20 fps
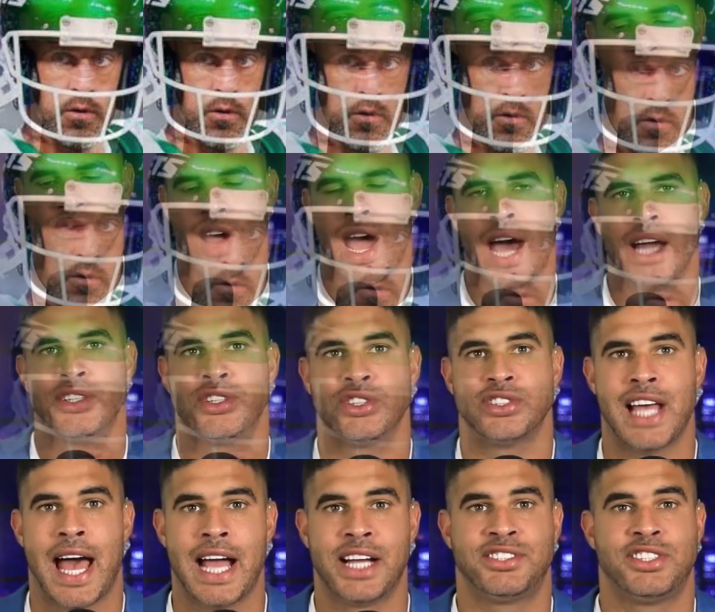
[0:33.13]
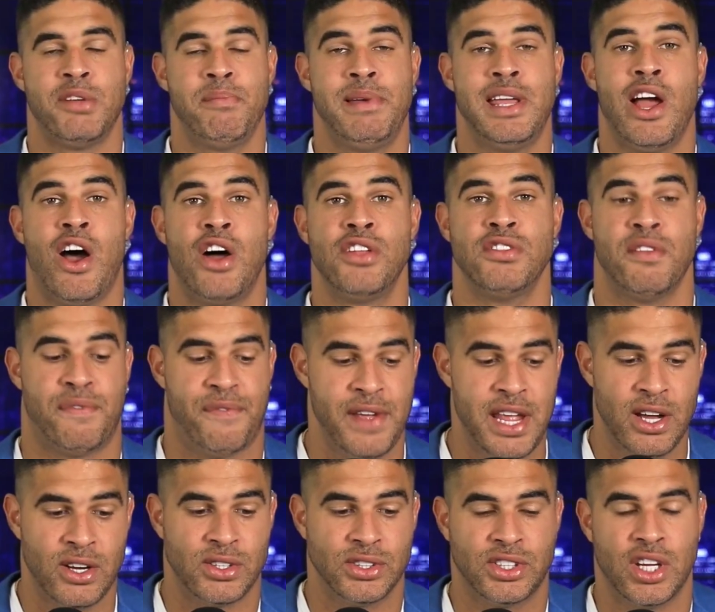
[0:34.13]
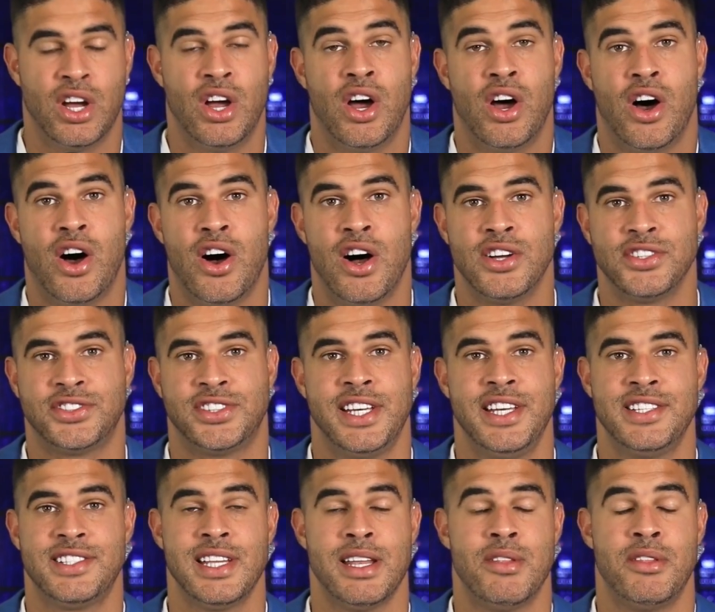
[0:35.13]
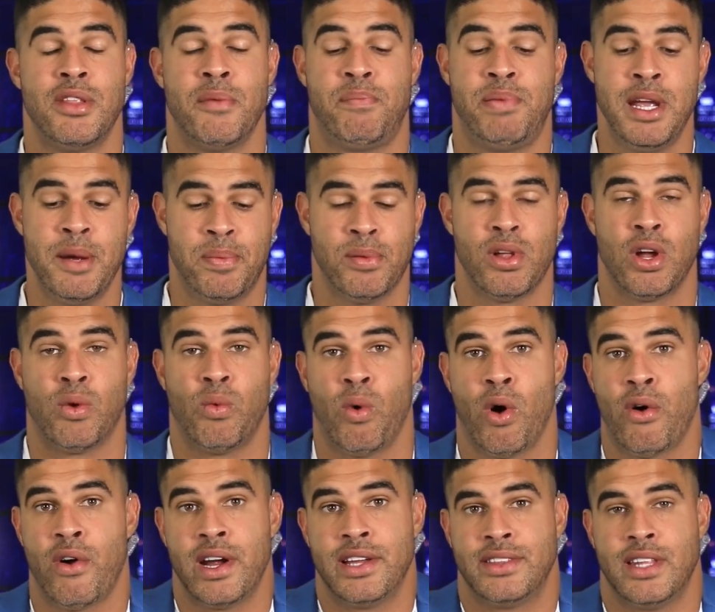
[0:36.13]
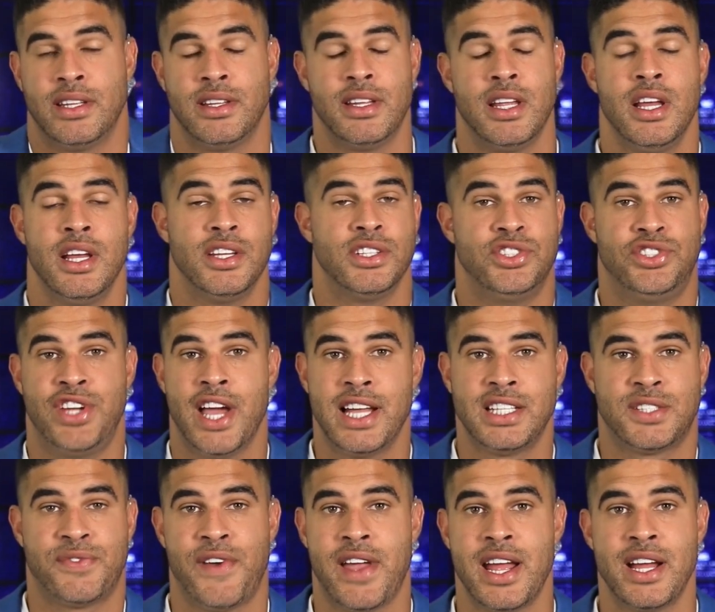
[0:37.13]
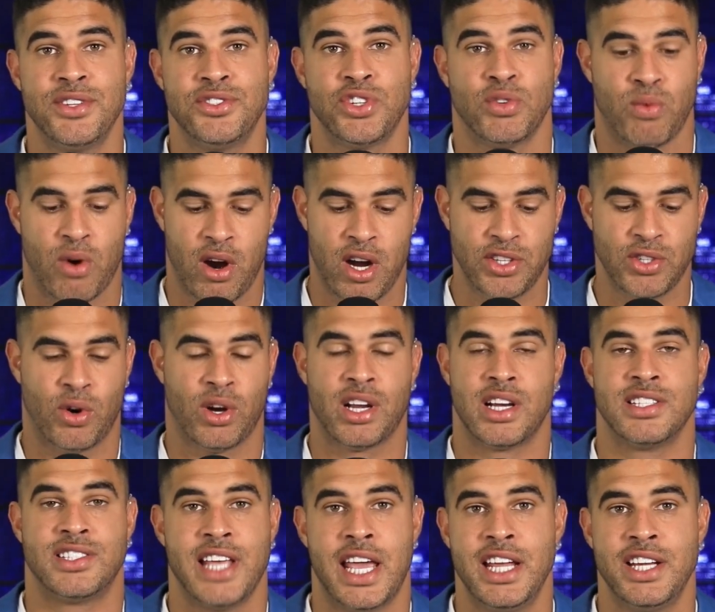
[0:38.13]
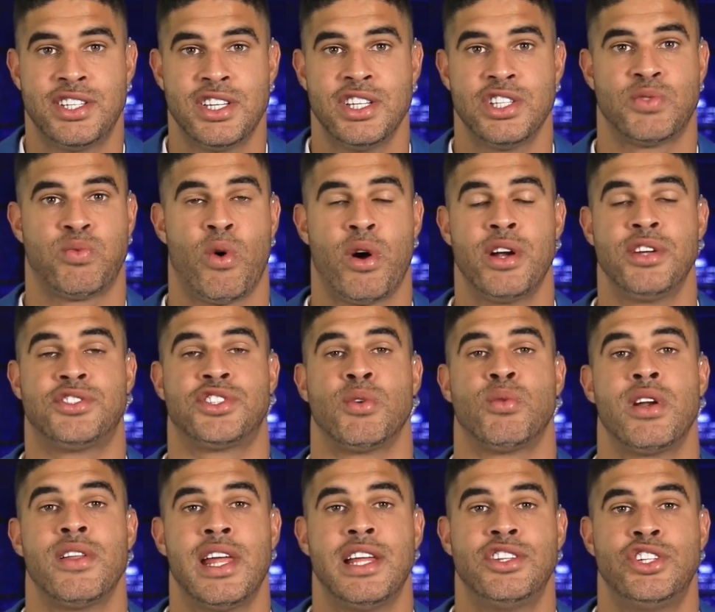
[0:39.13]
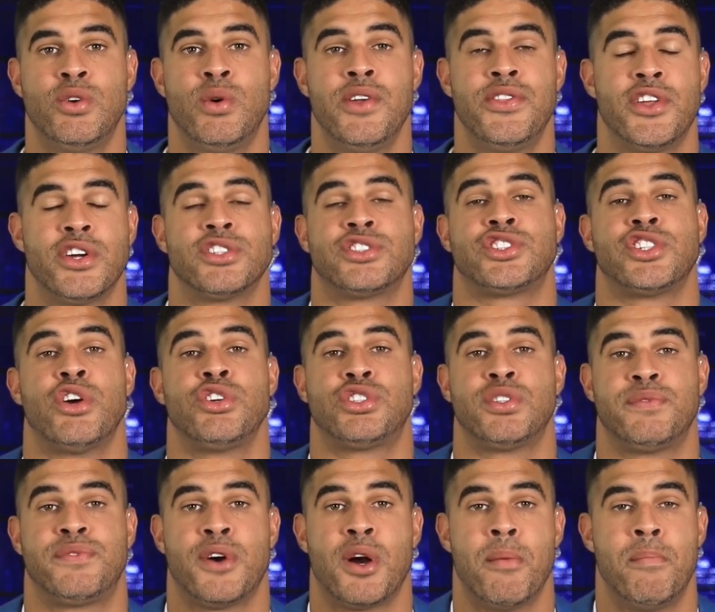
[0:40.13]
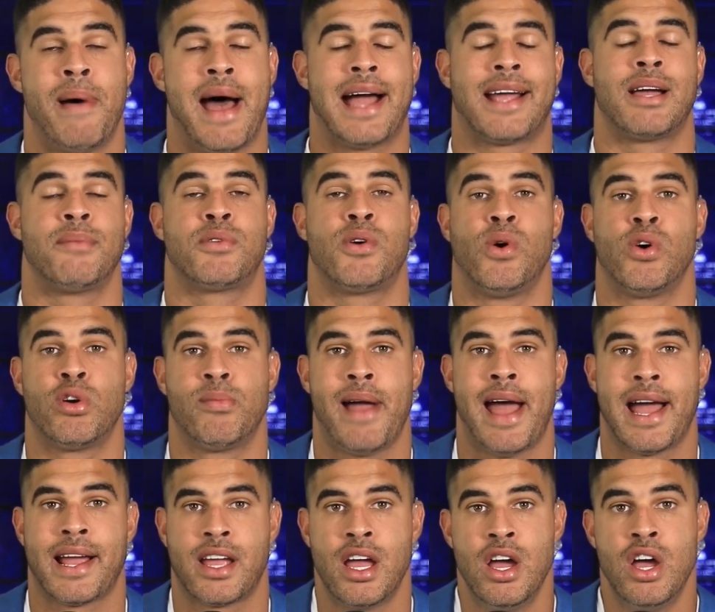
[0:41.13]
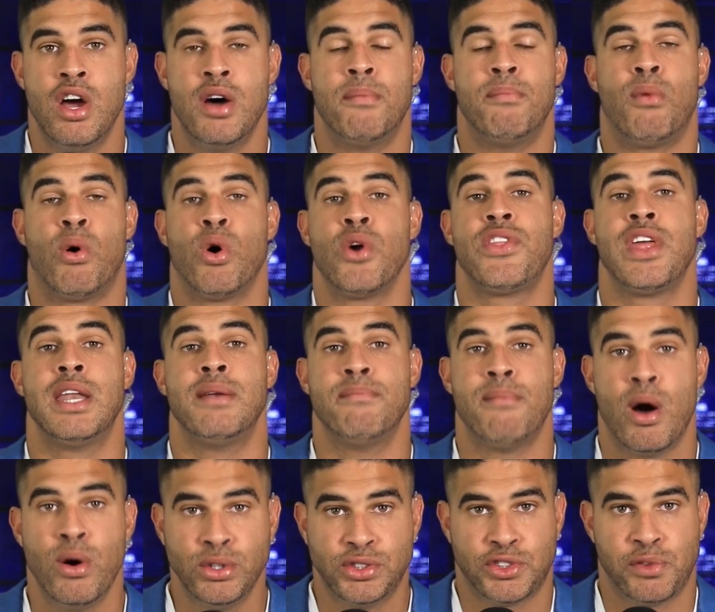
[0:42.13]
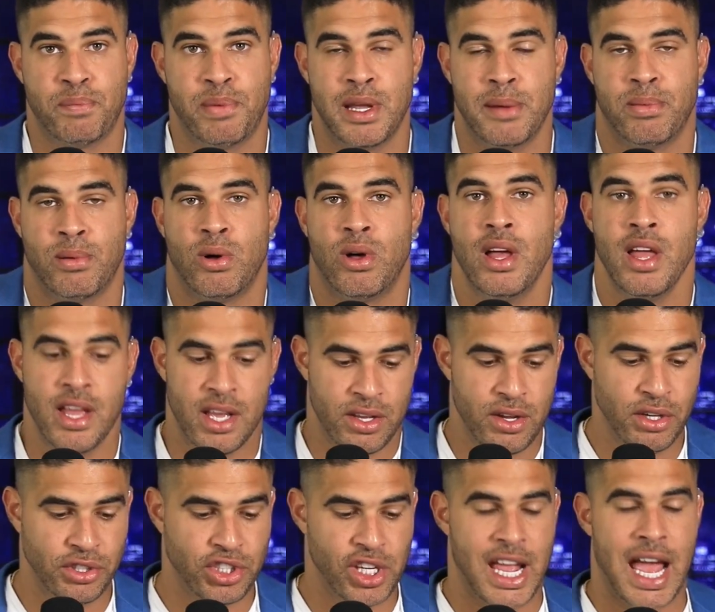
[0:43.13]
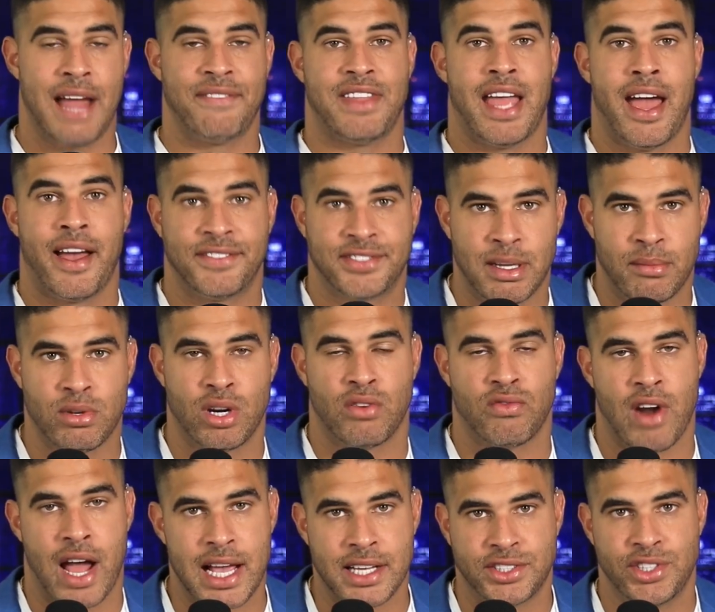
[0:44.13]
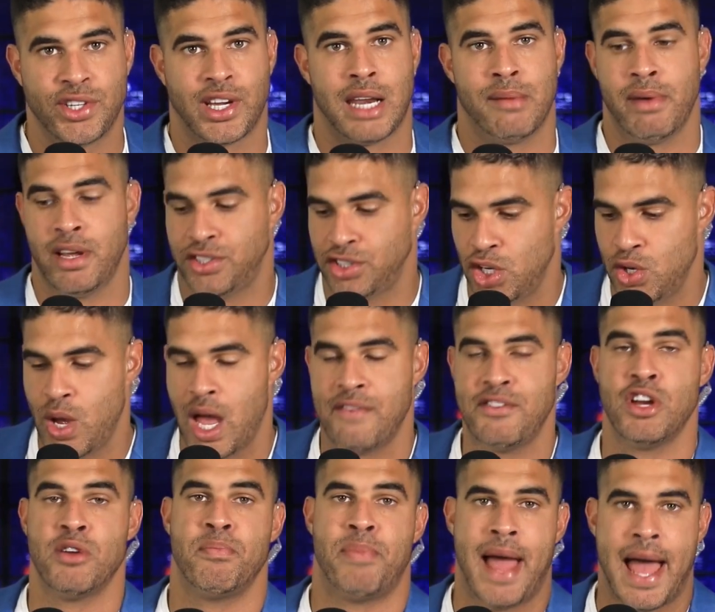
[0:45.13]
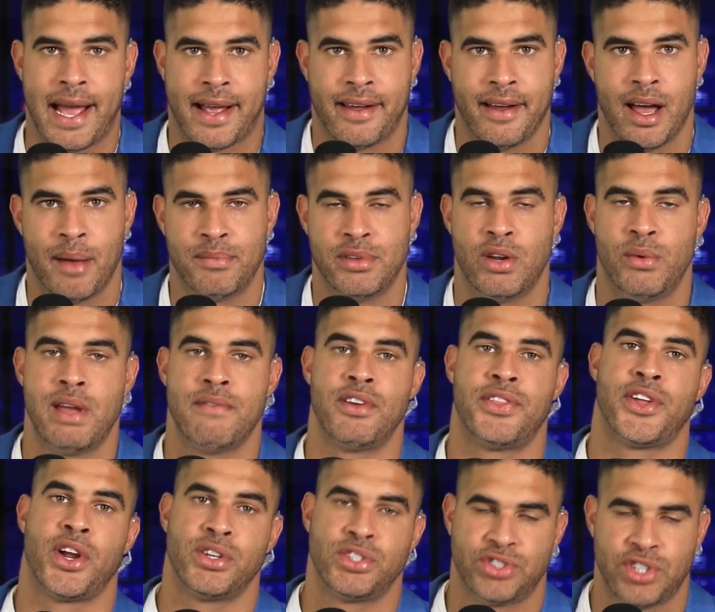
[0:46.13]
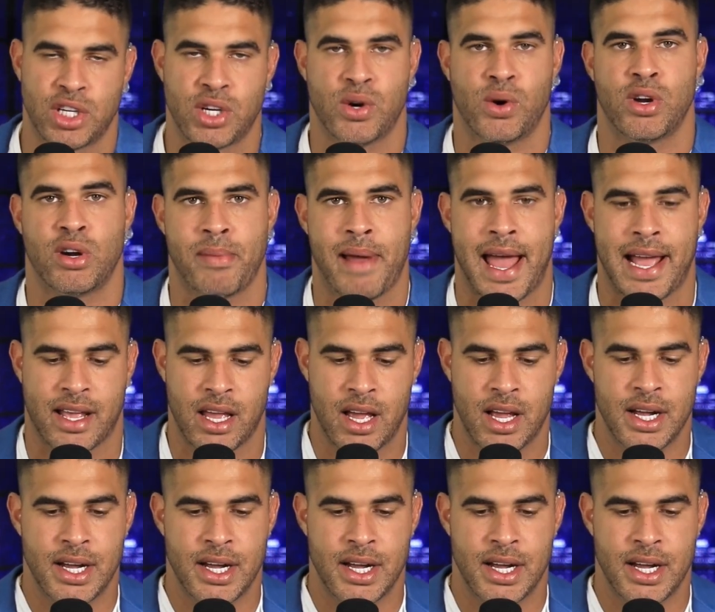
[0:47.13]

Aaron Rodgers actually be on the field all season? And the people are worried. The Jets fans are worried. The organization is worried. So what are they doing? They're searching for a backup quarterback more than most people. Usually you have to have someone on roster. You got to make sure you have your backup. You know, we have a third string quarterback.